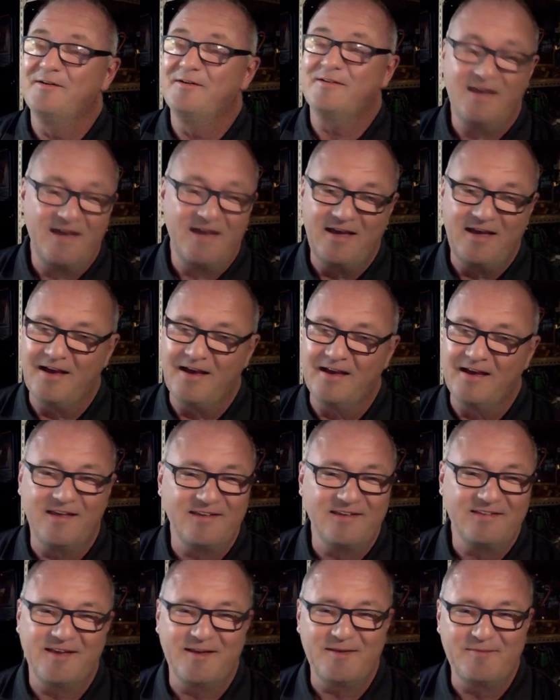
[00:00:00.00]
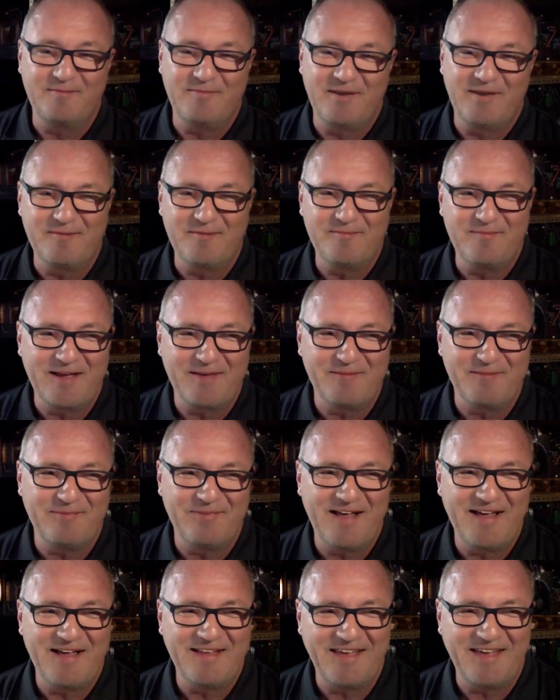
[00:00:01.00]
okay, I guess I'd better make a
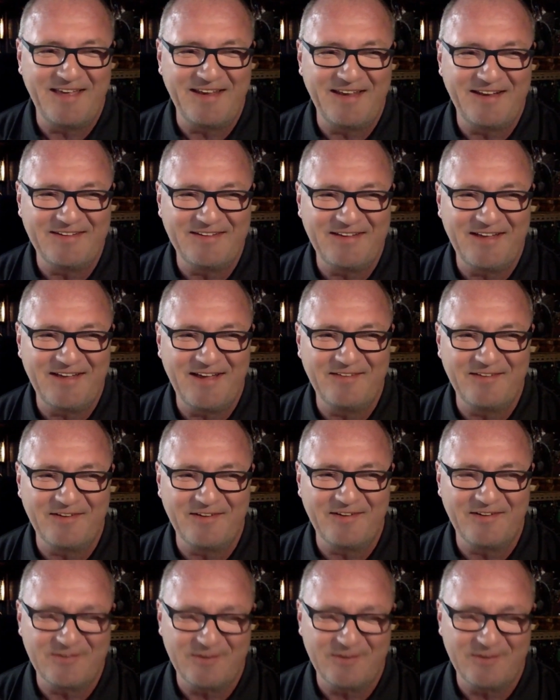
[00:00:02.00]
plan to head on down